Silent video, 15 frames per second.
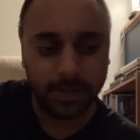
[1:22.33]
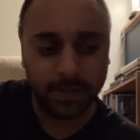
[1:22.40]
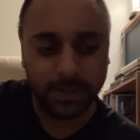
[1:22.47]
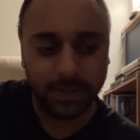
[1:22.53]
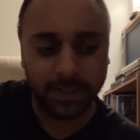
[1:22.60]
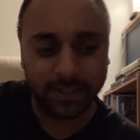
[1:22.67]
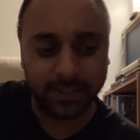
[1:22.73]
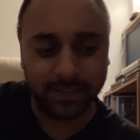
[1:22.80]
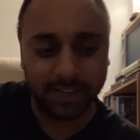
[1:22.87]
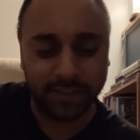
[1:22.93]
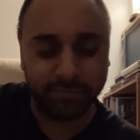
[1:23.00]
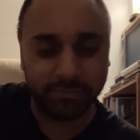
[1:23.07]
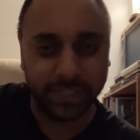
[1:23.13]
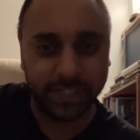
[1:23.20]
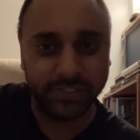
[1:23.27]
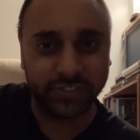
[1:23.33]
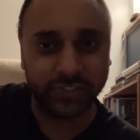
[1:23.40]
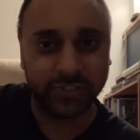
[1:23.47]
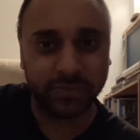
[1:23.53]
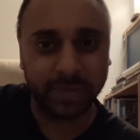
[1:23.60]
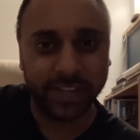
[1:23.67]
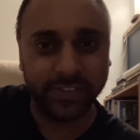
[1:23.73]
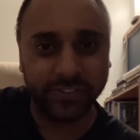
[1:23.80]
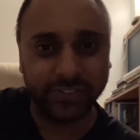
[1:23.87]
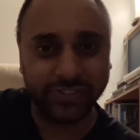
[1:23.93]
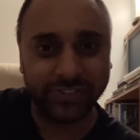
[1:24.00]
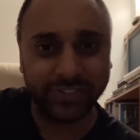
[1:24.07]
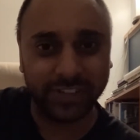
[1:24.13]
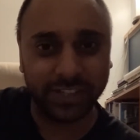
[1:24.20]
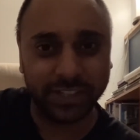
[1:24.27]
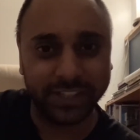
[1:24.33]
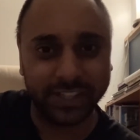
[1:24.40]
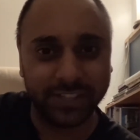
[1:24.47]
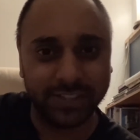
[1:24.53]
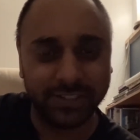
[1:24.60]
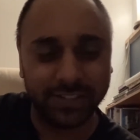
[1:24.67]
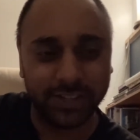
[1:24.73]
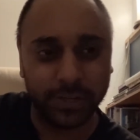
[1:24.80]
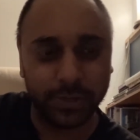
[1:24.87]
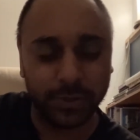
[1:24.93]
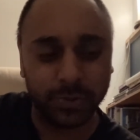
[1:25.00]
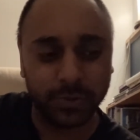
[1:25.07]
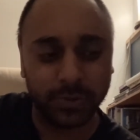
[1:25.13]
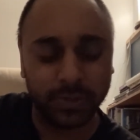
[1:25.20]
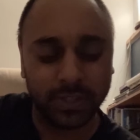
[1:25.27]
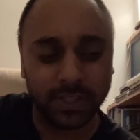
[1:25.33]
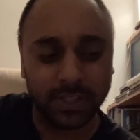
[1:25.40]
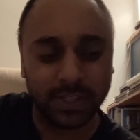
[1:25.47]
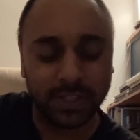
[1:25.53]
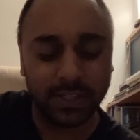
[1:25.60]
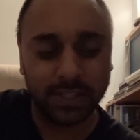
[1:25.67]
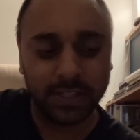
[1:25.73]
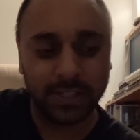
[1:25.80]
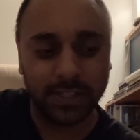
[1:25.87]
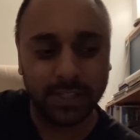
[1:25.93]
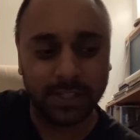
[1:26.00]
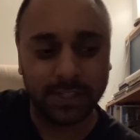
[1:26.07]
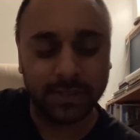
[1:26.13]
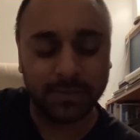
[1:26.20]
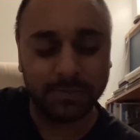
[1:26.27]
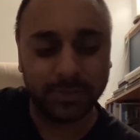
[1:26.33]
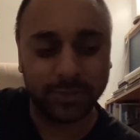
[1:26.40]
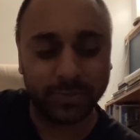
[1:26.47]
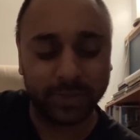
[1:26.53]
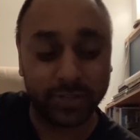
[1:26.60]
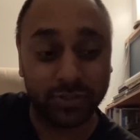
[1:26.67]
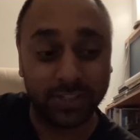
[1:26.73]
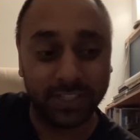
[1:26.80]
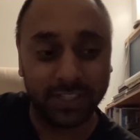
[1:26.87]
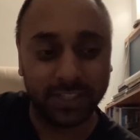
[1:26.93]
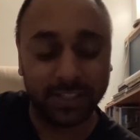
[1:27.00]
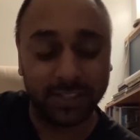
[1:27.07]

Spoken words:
It left me in suspense. I didn't know, especially